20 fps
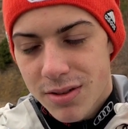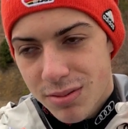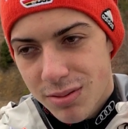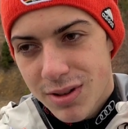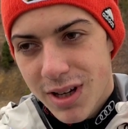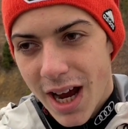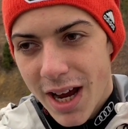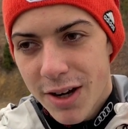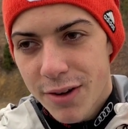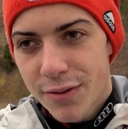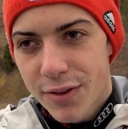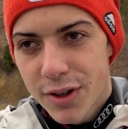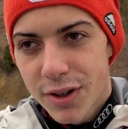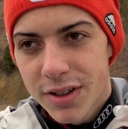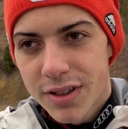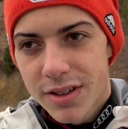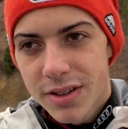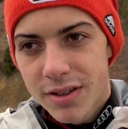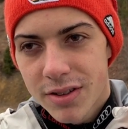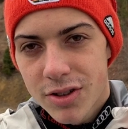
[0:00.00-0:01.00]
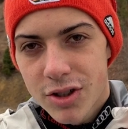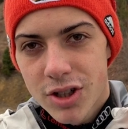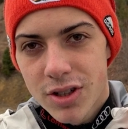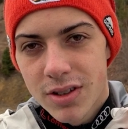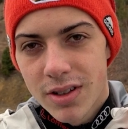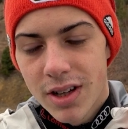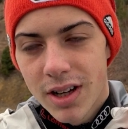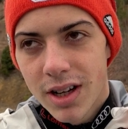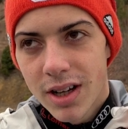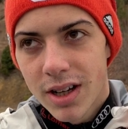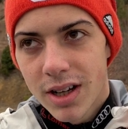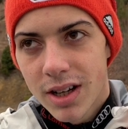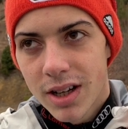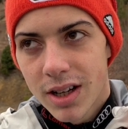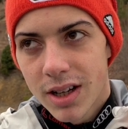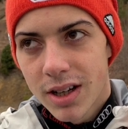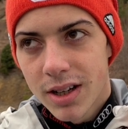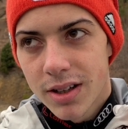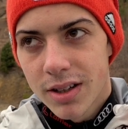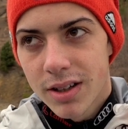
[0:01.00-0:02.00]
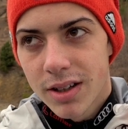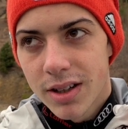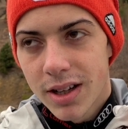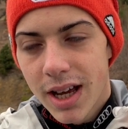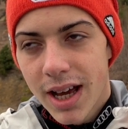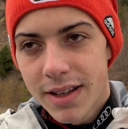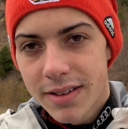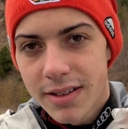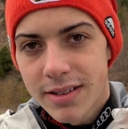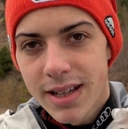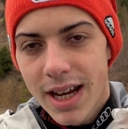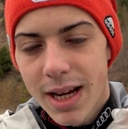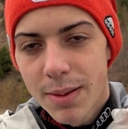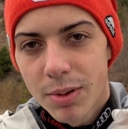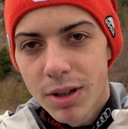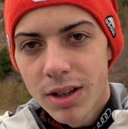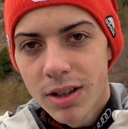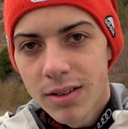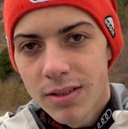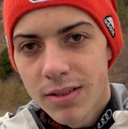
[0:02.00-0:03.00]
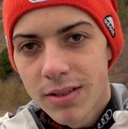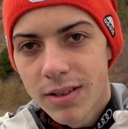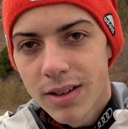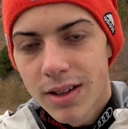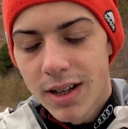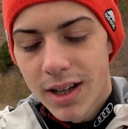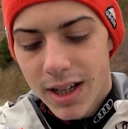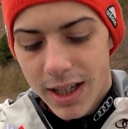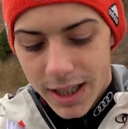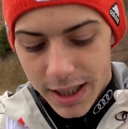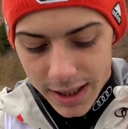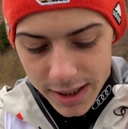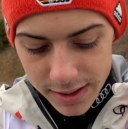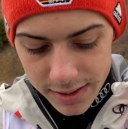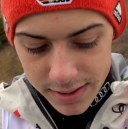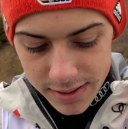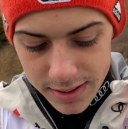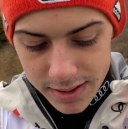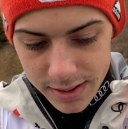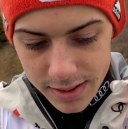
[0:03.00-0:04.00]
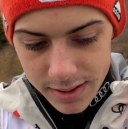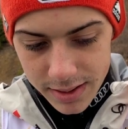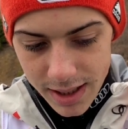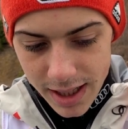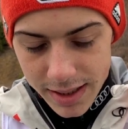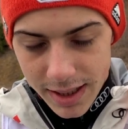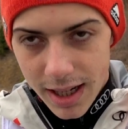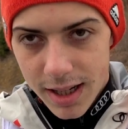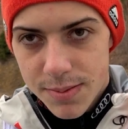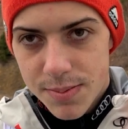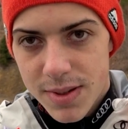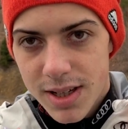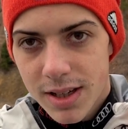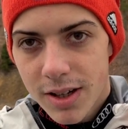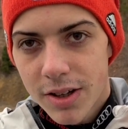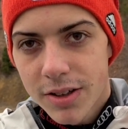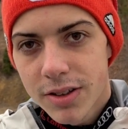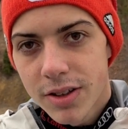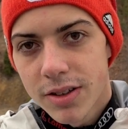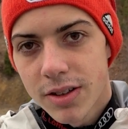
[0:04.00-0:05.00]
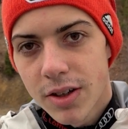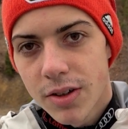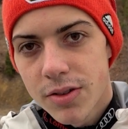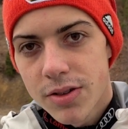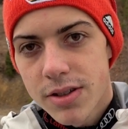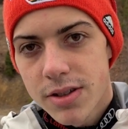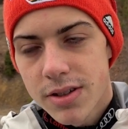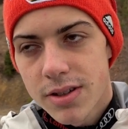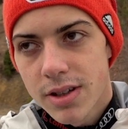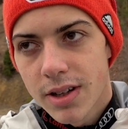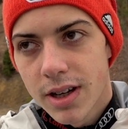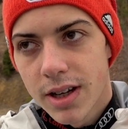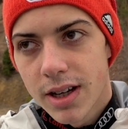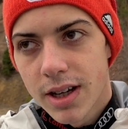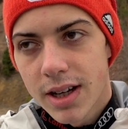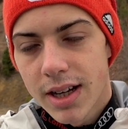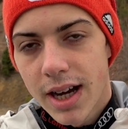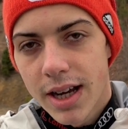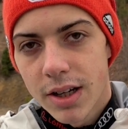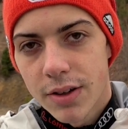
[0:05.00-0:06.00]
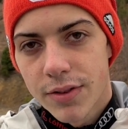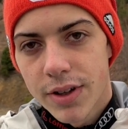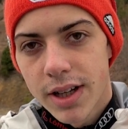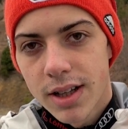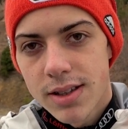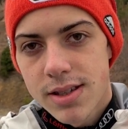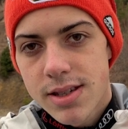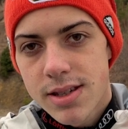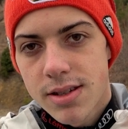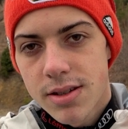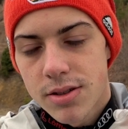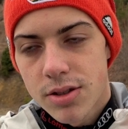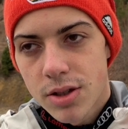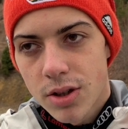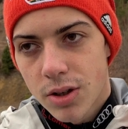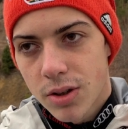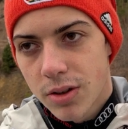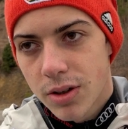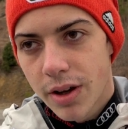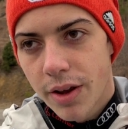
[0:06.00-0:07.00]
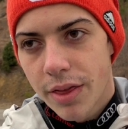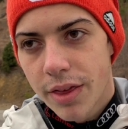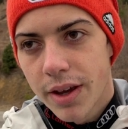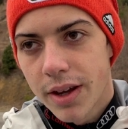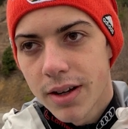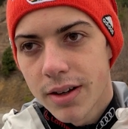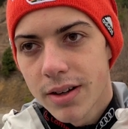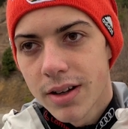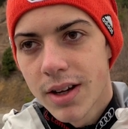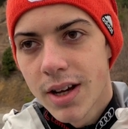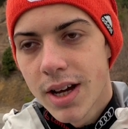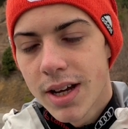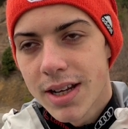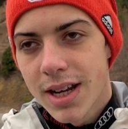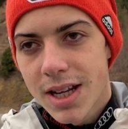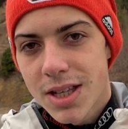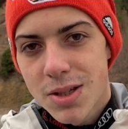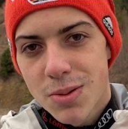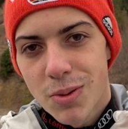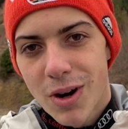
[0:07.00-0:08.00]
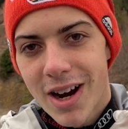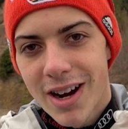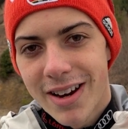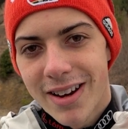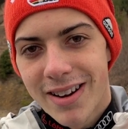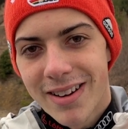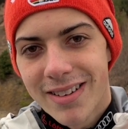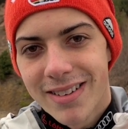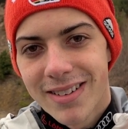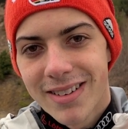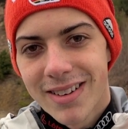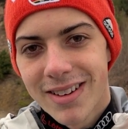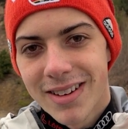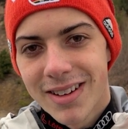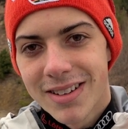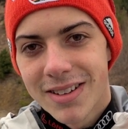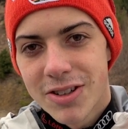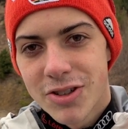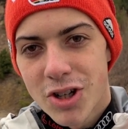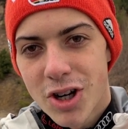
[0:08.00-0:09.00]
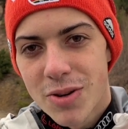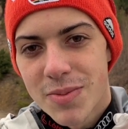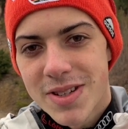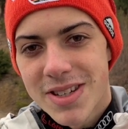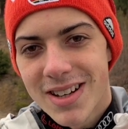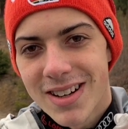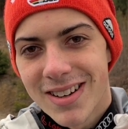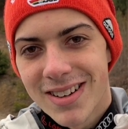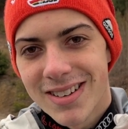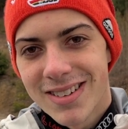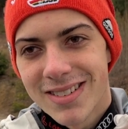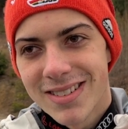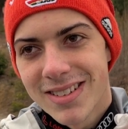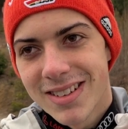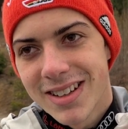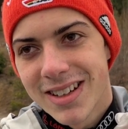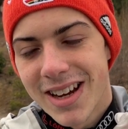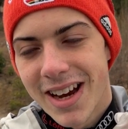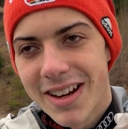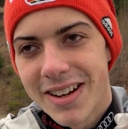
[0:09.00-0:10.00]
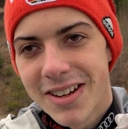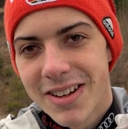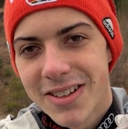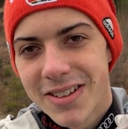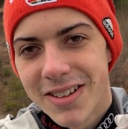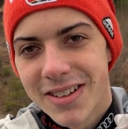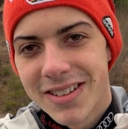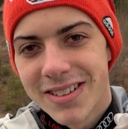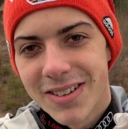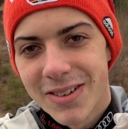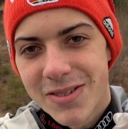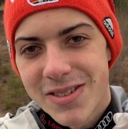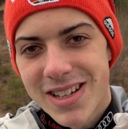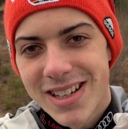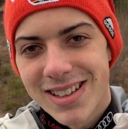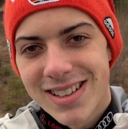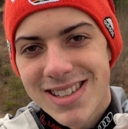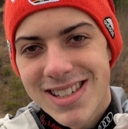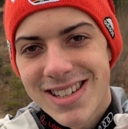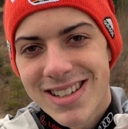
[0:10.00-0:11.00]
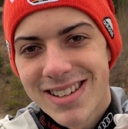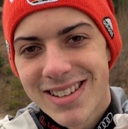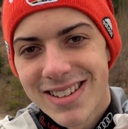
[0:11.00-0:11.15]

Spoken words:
kind of good at the table, and that helps a lot on those kind of hills. So I think that's why the Germans are kind of good on those hills.